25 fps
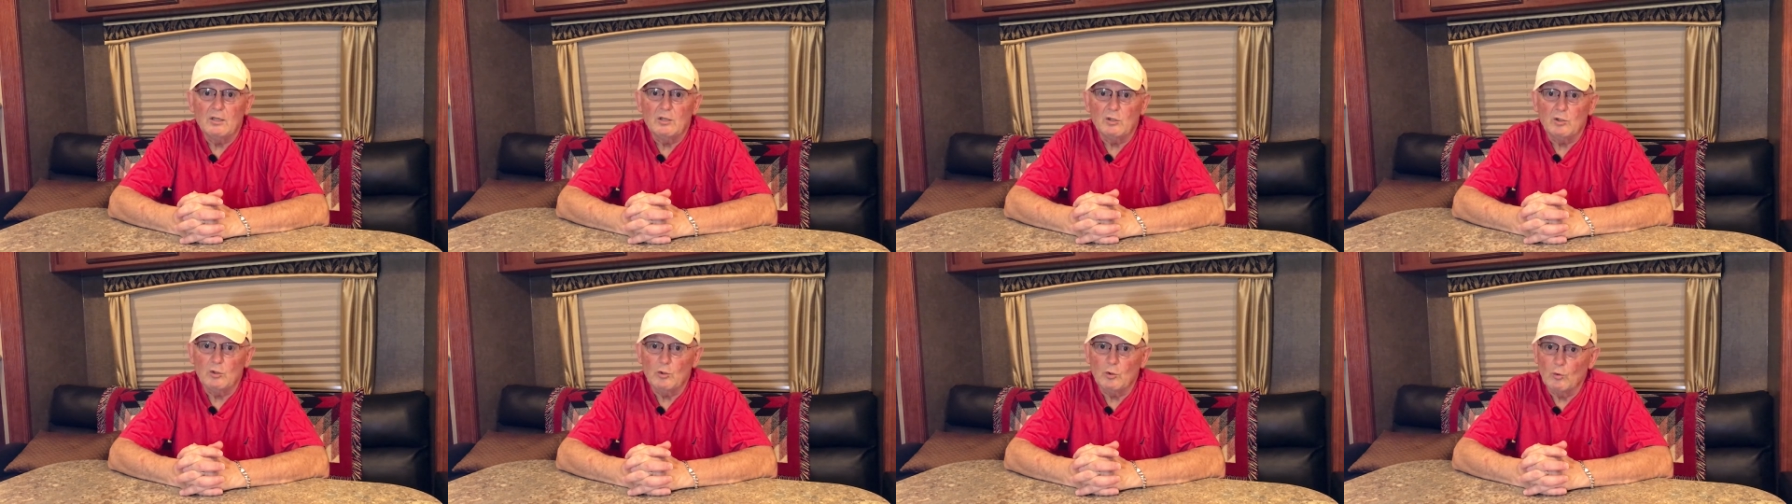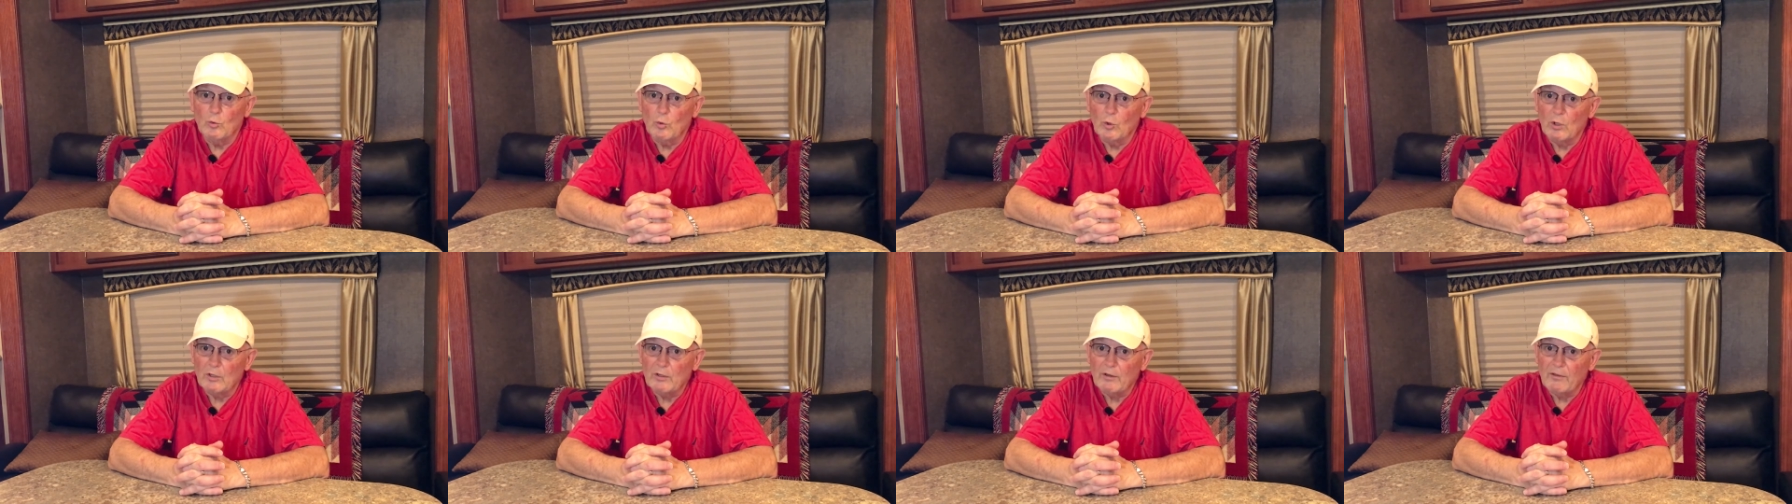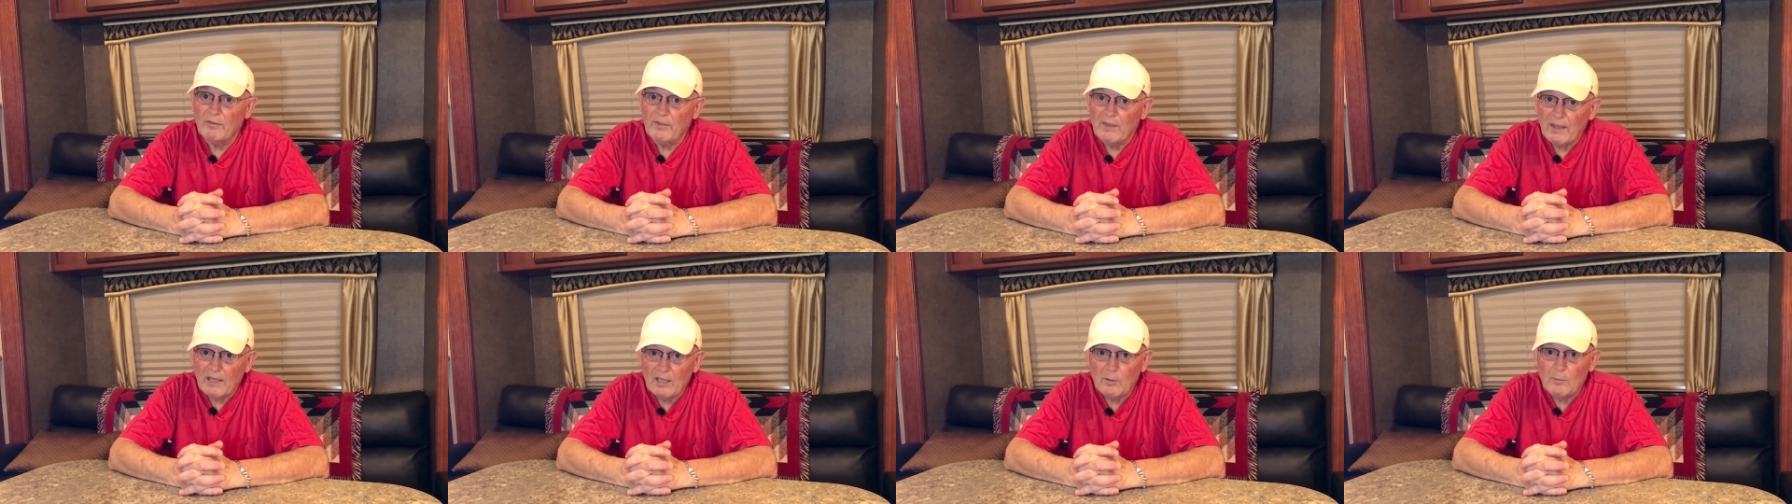you'll want
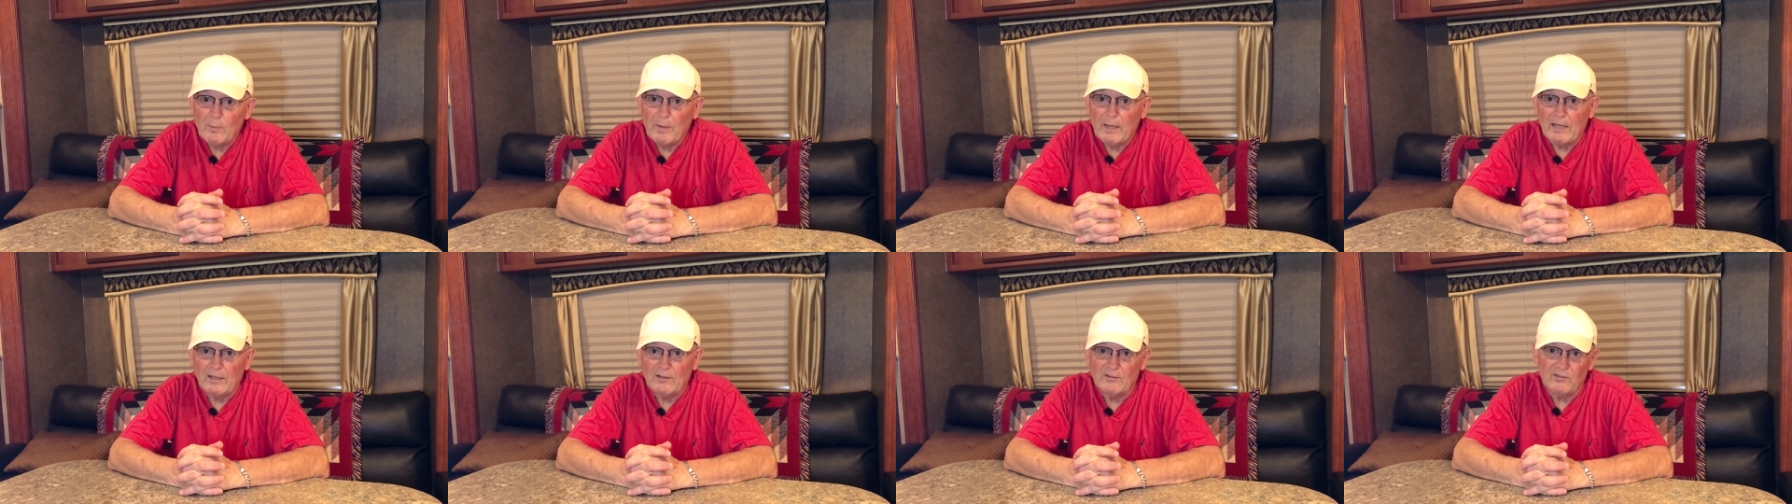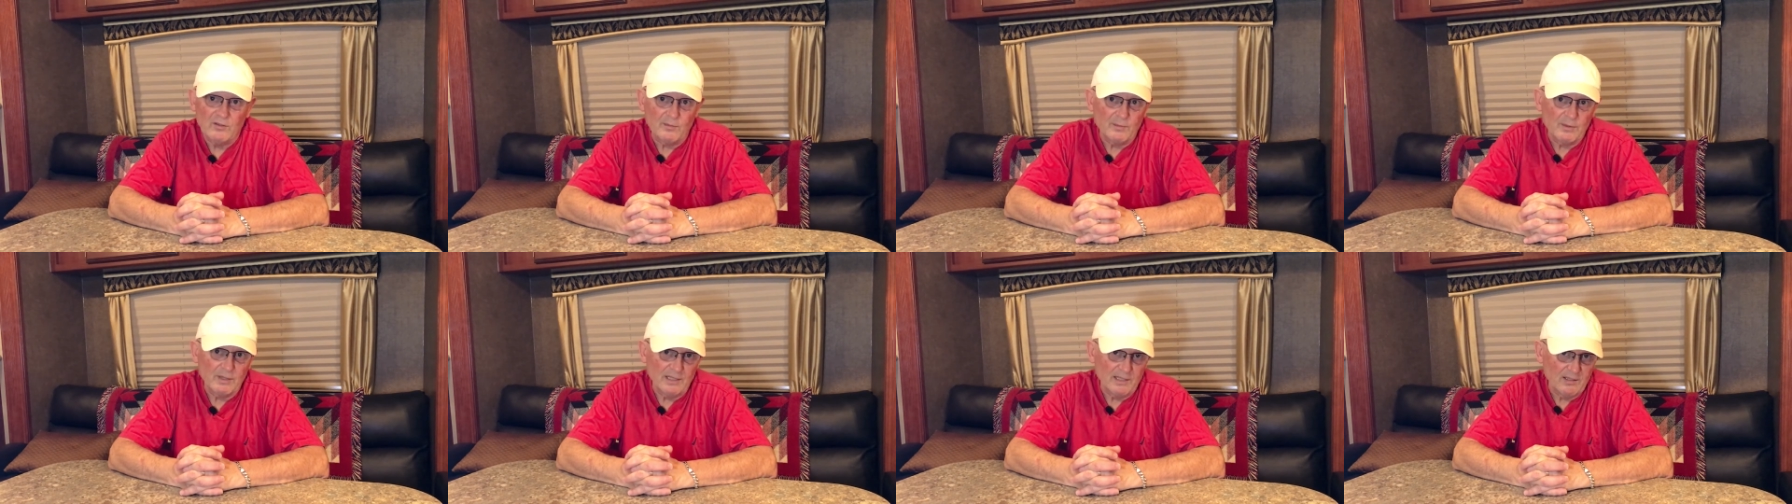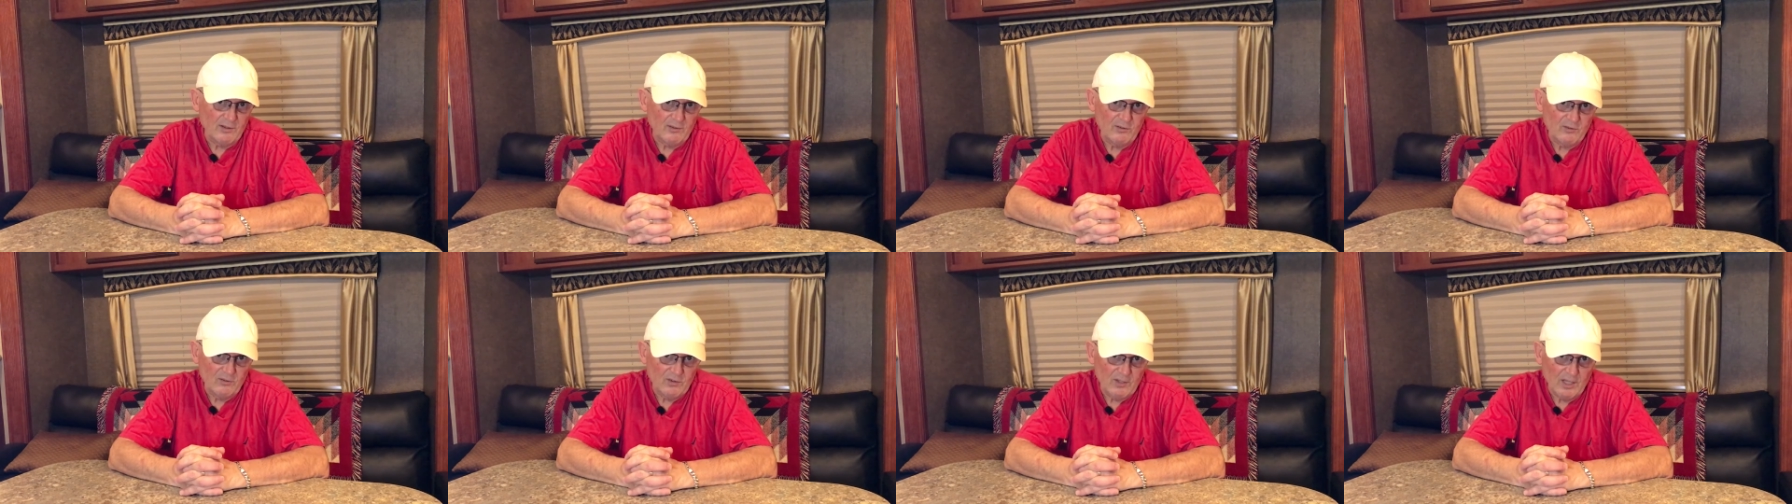to think about some of
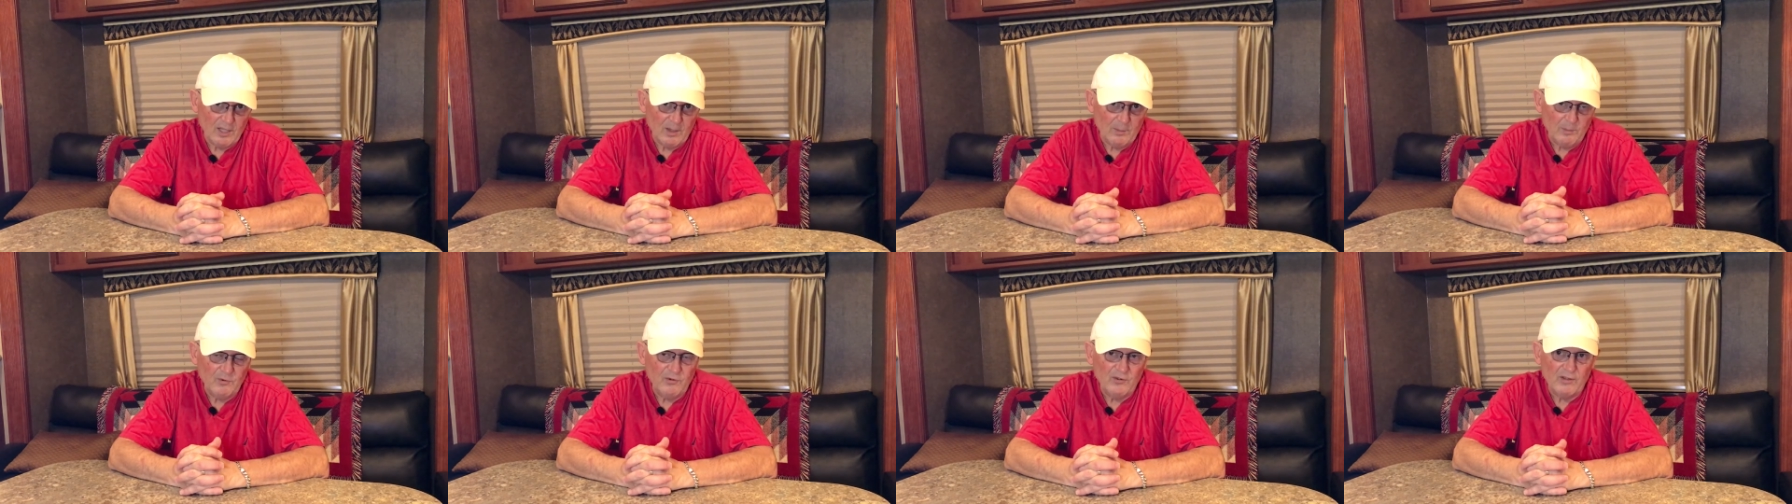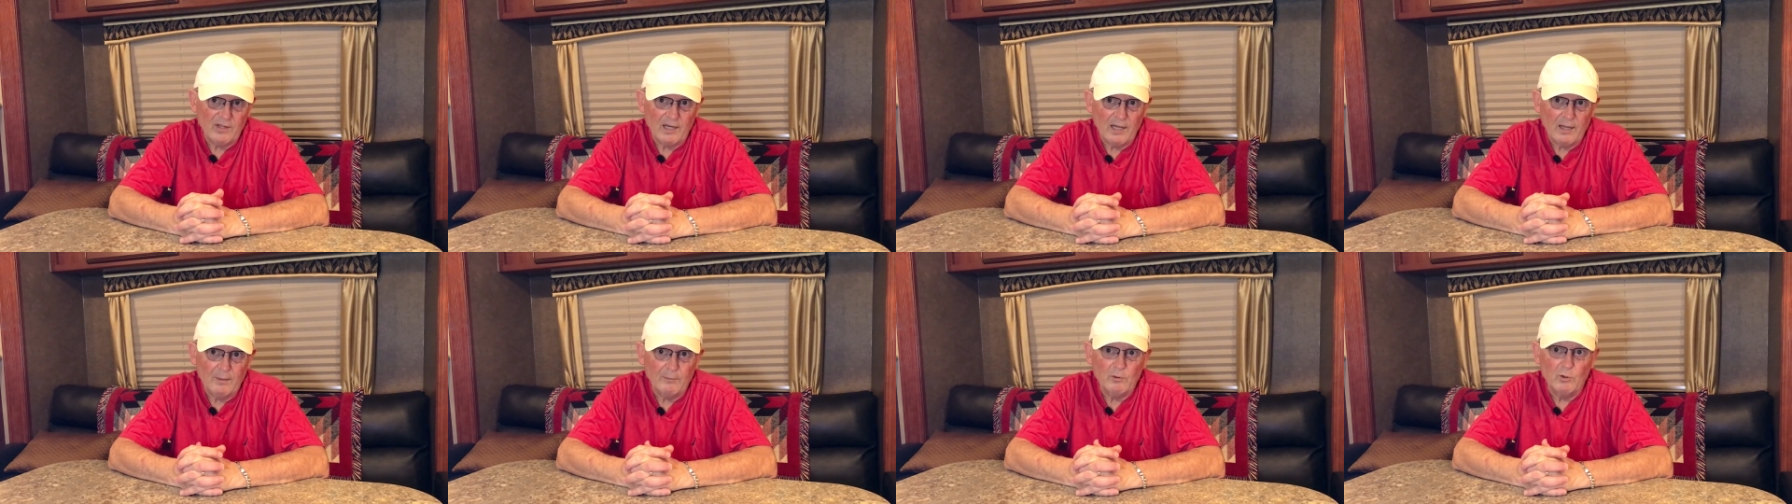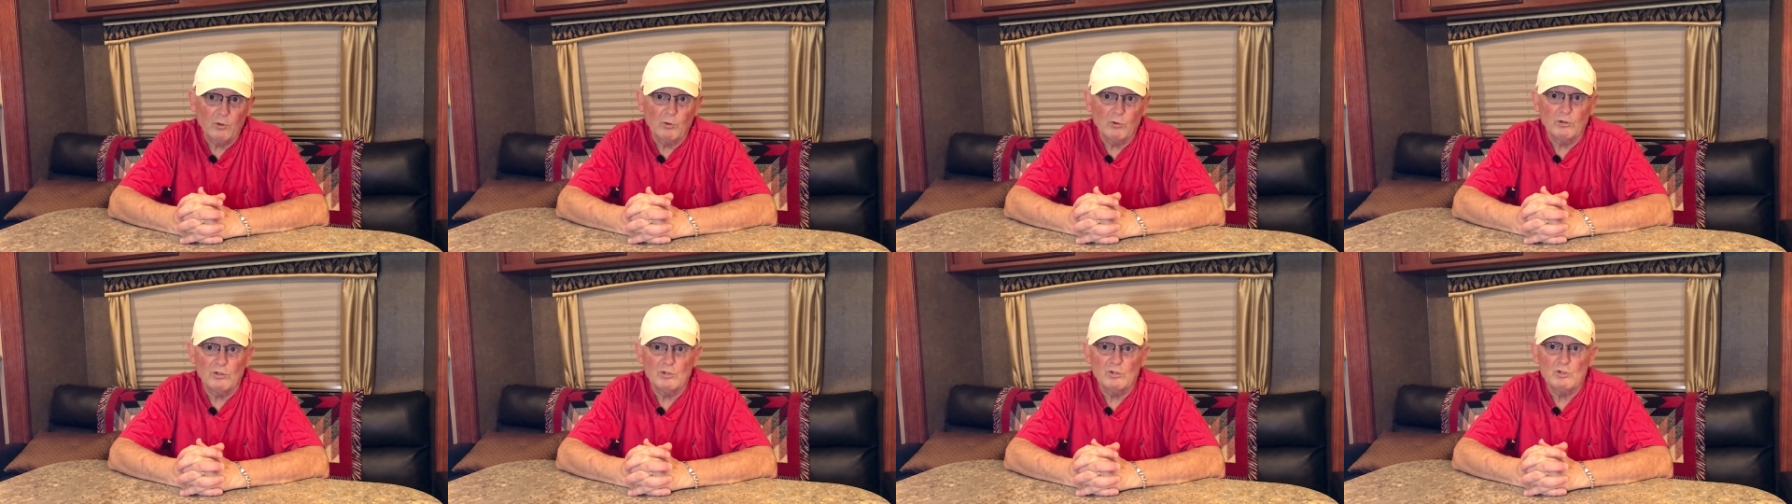these tips that I'm
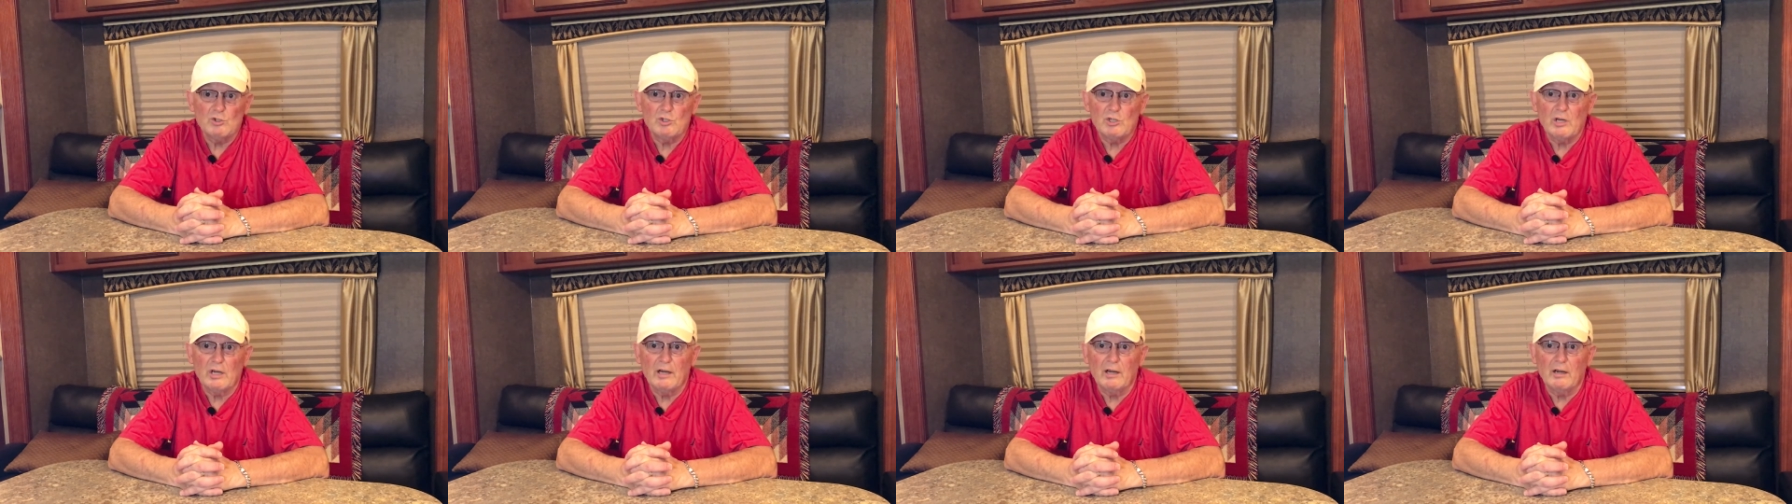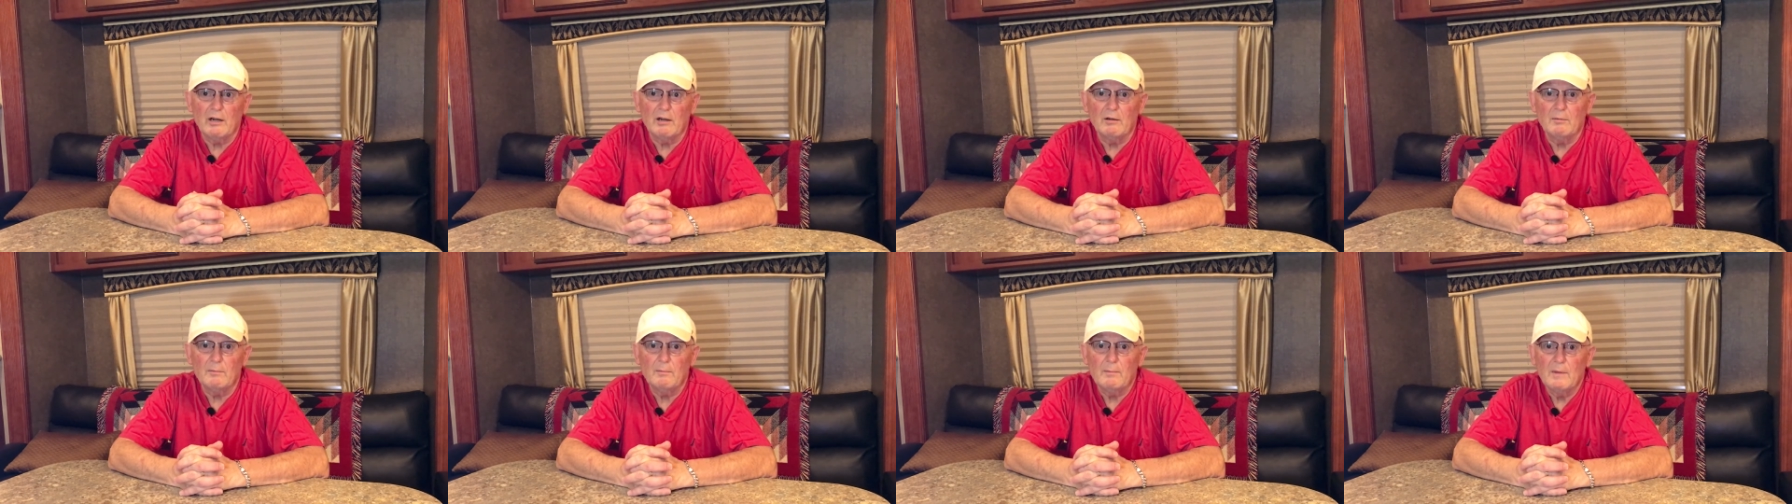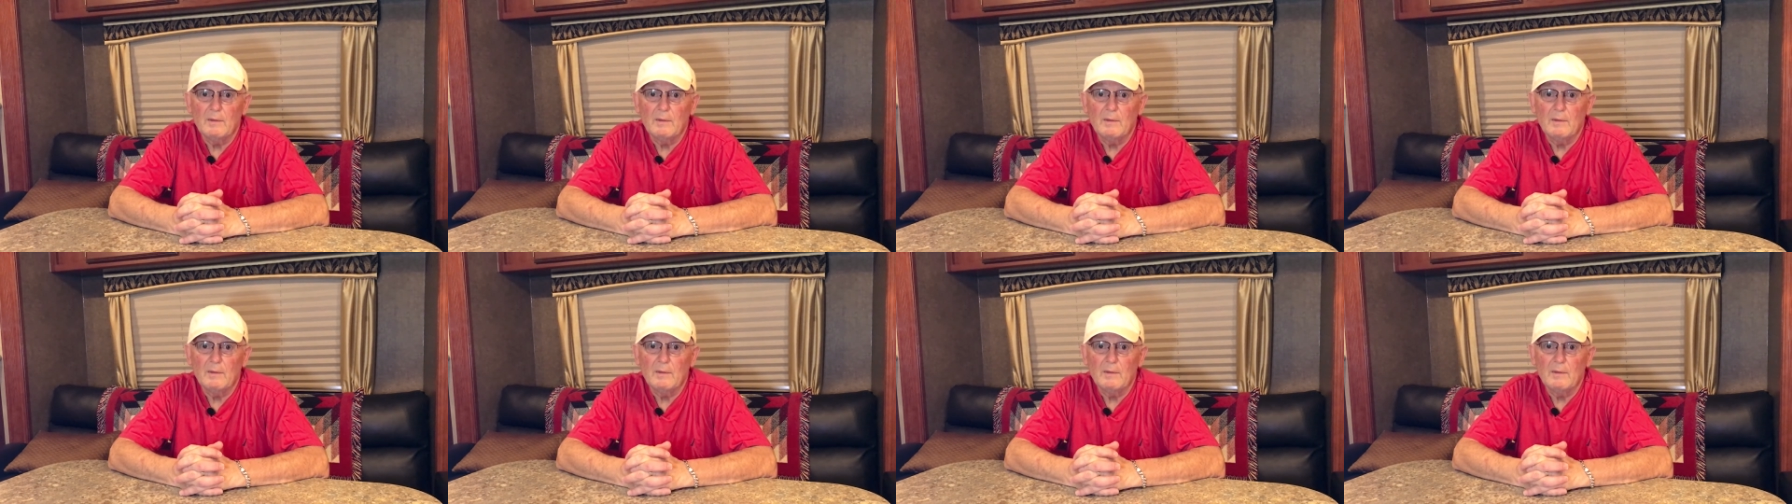going to share.